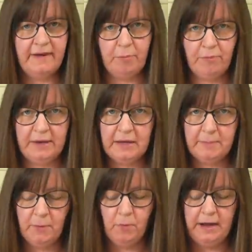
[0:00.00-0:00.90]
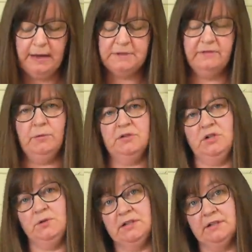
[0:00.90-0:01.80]
fabric, but what happens if you want
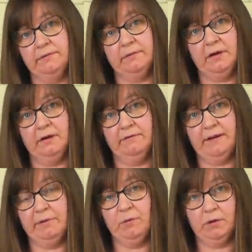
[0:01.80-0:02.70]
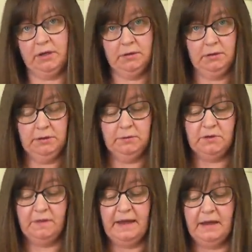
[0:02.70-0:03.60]
to use a different colour fabric? What can you use
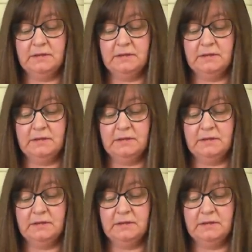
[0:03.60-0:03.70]
on that?